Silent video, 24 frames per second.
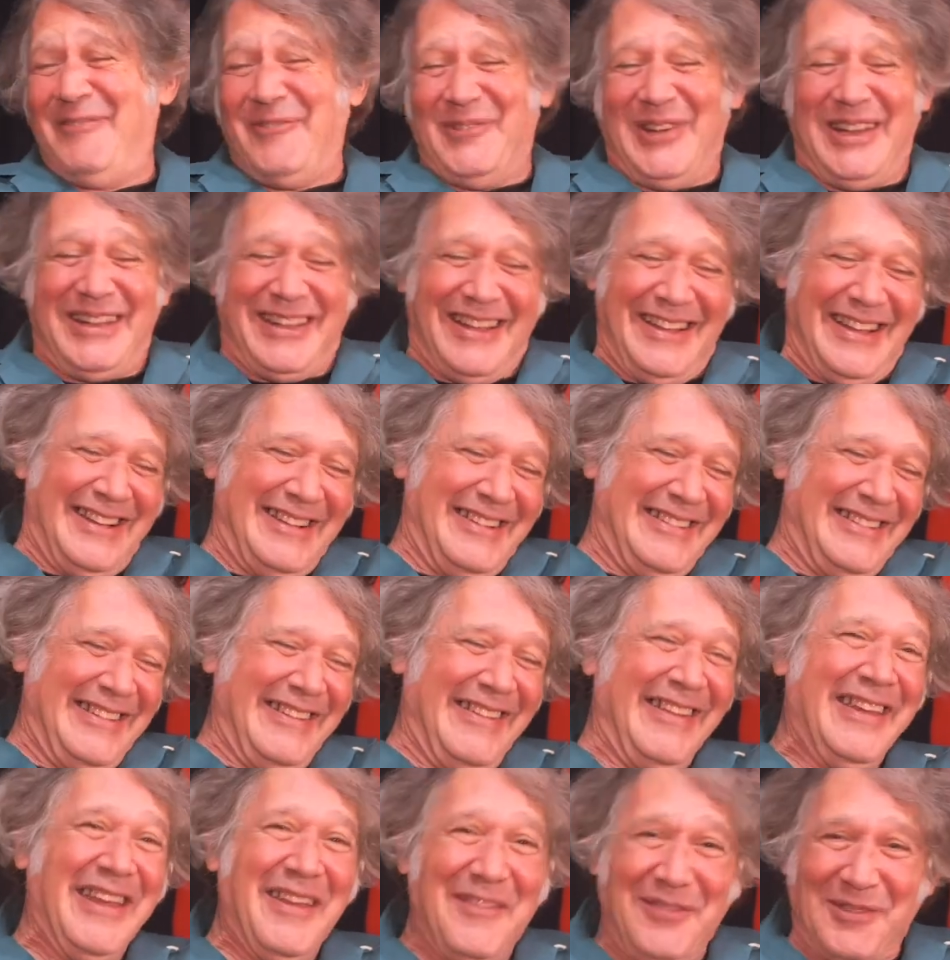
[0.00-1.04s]
we can.
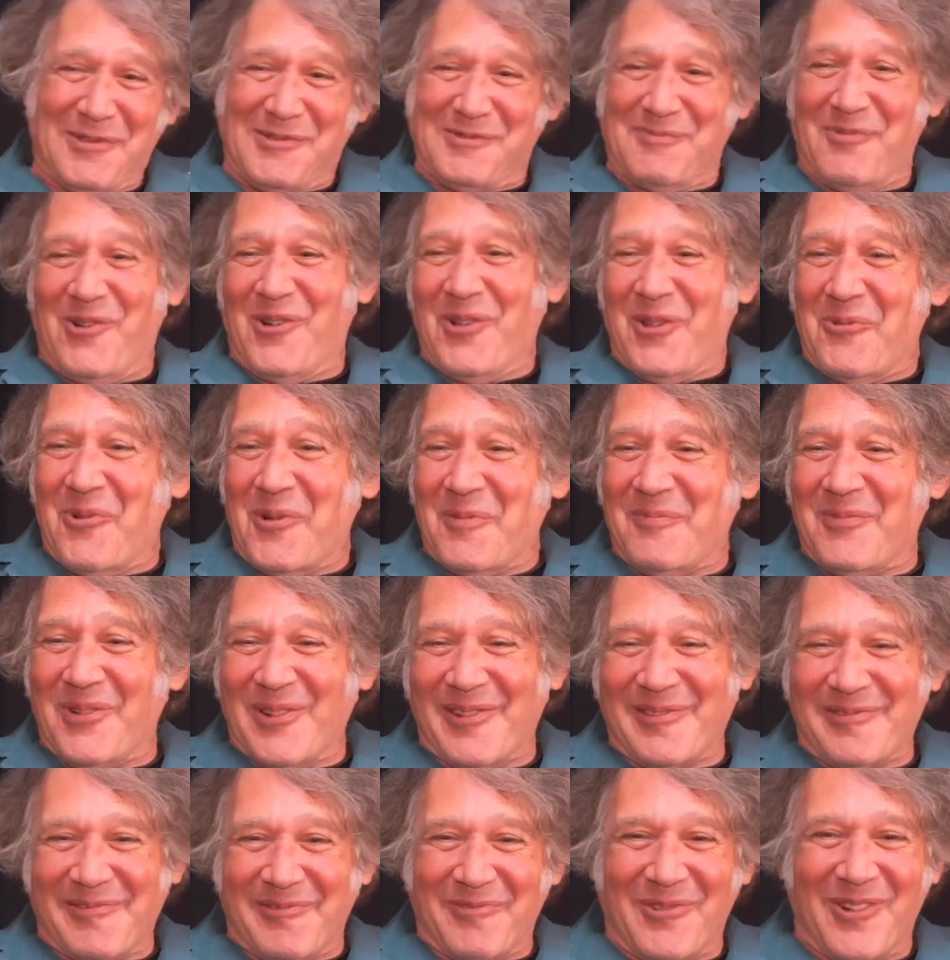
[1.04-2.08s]
There's more than one
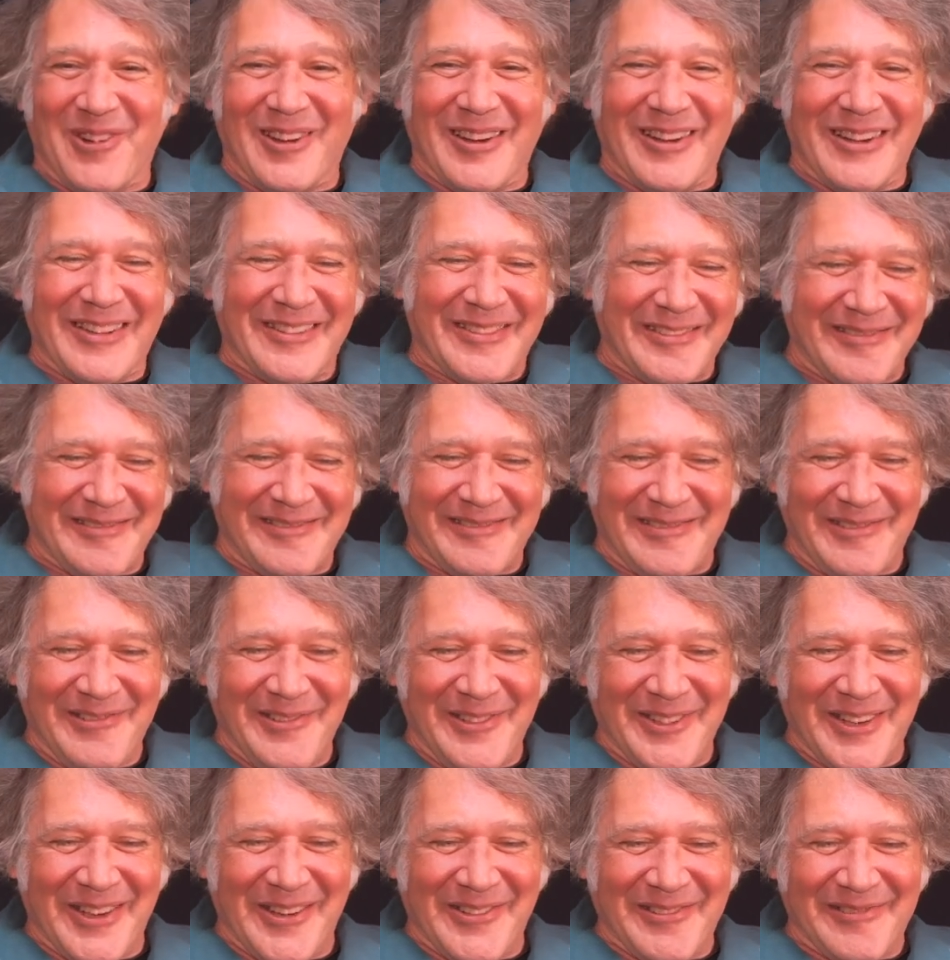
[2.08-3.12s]
person working at the
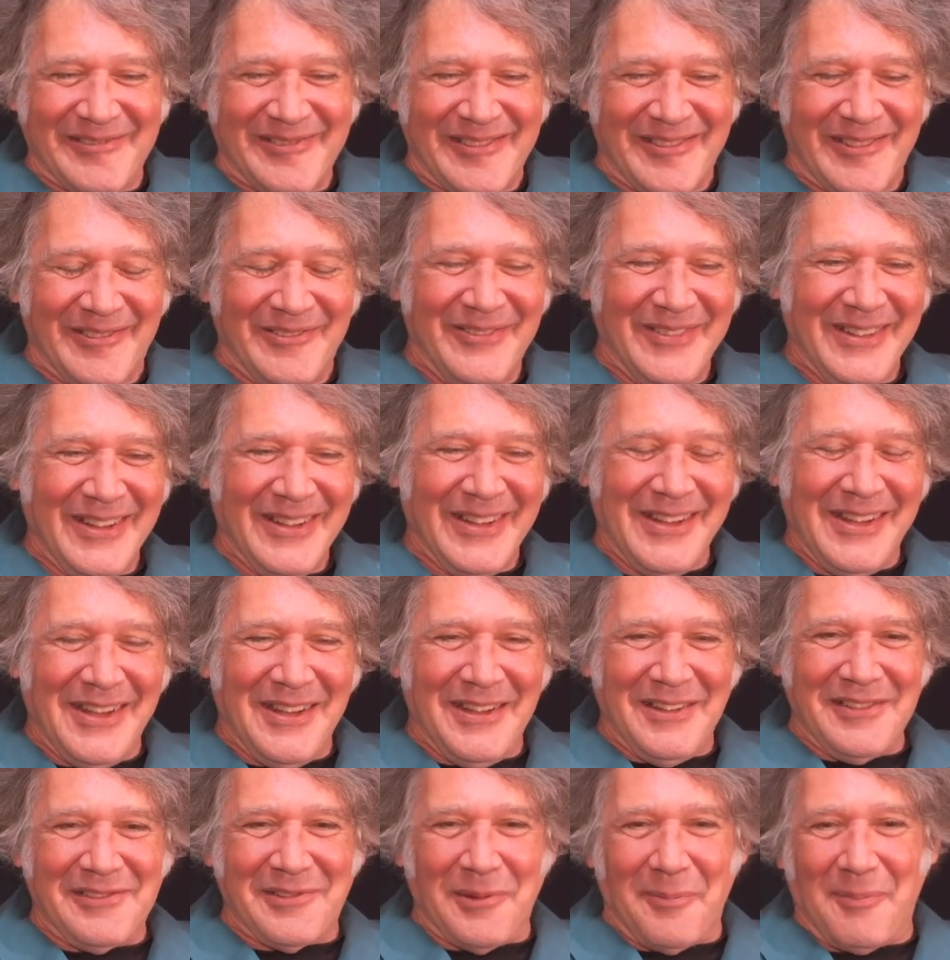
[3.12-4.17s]
studio. So,
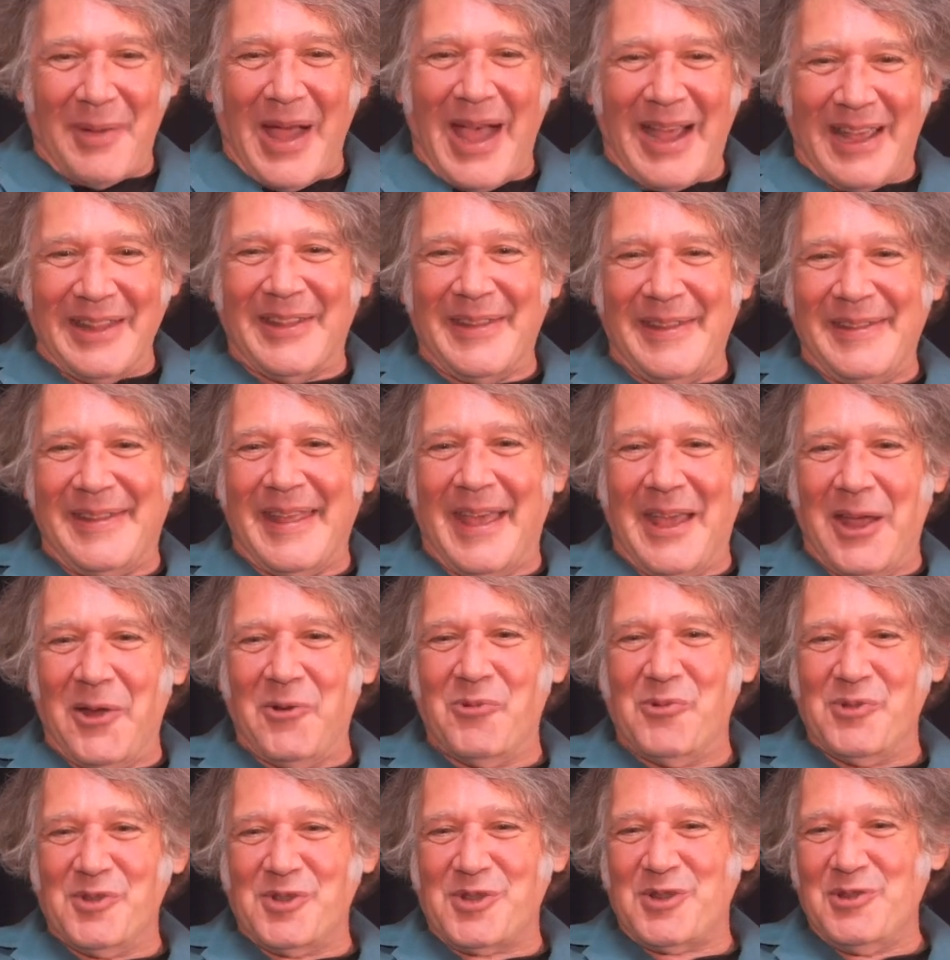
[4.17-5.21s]
so back in the day,
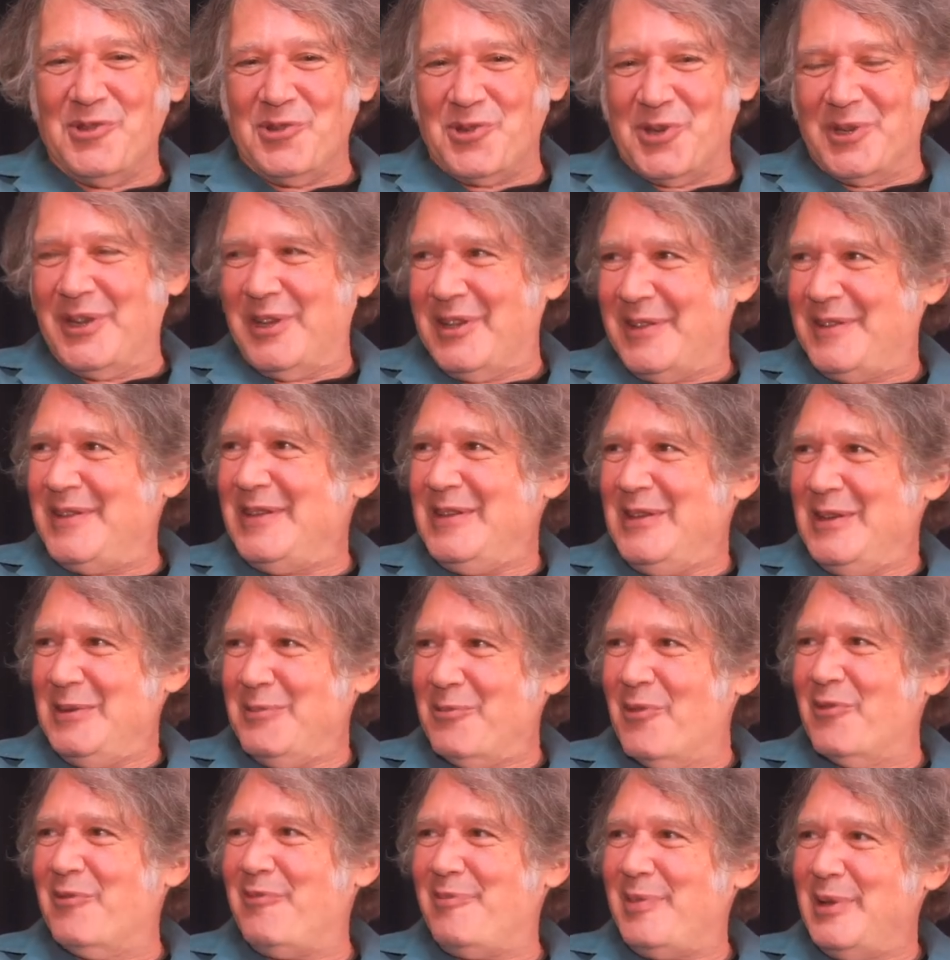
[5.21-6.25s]
it was usually a
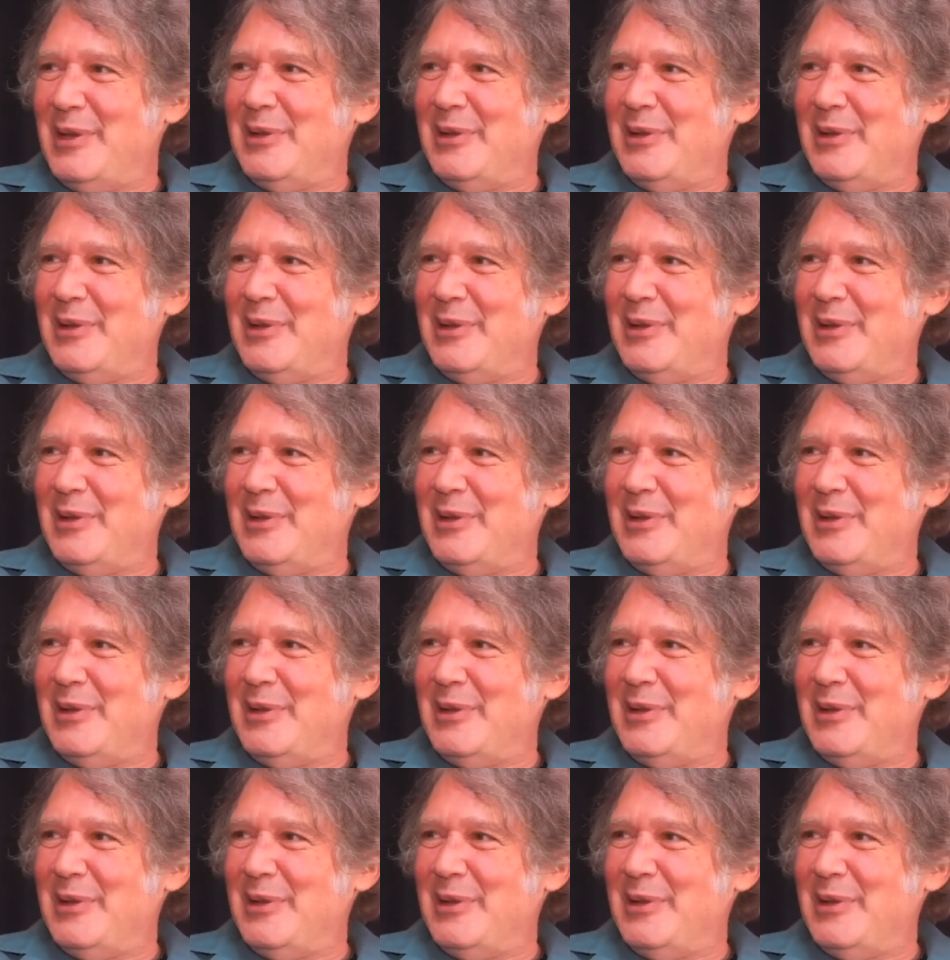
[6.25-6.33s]
team of